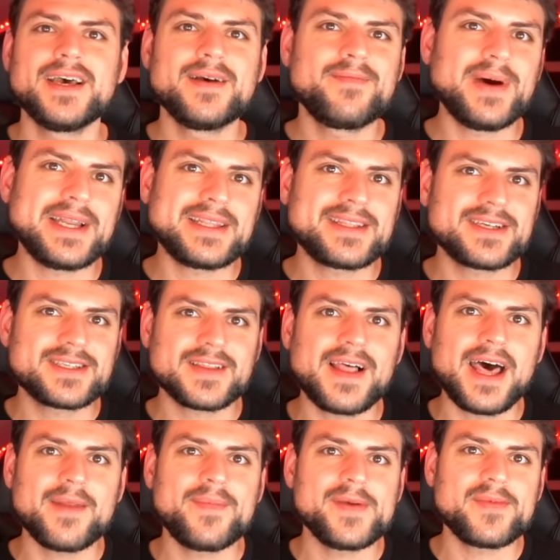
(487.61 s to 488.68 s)
but there's a
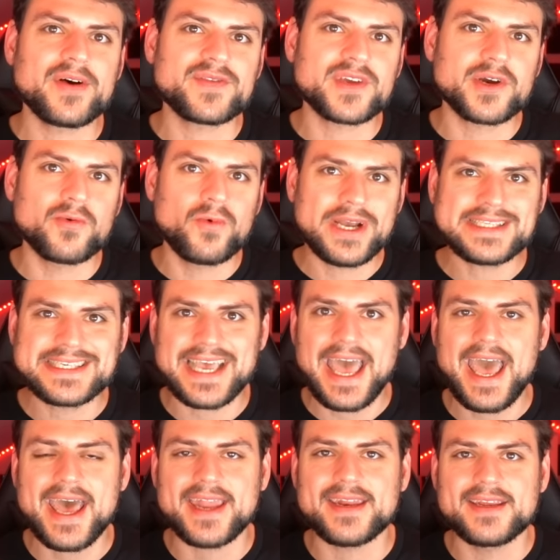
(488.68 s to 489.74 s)
lot of people at their wits'
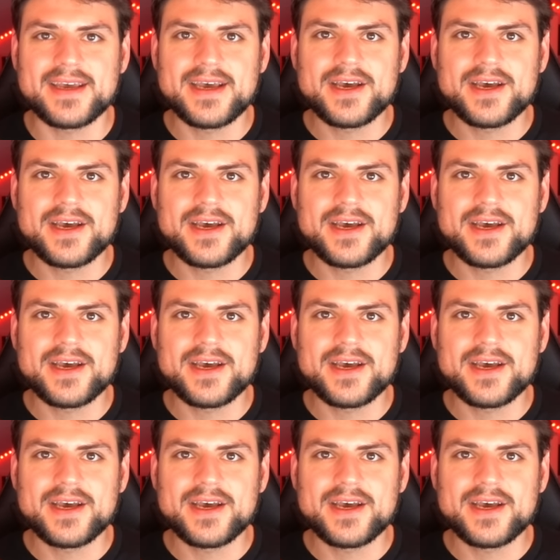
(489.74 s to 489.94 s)
end